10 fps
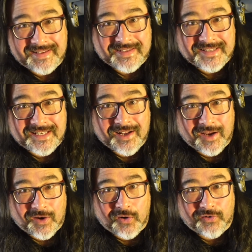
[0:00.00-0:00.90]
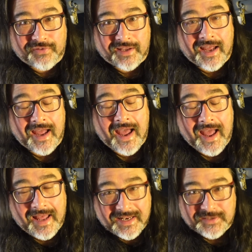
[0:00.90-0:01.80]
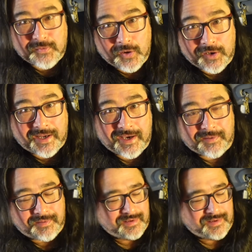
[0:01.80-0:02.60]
This is like coffee and a workout.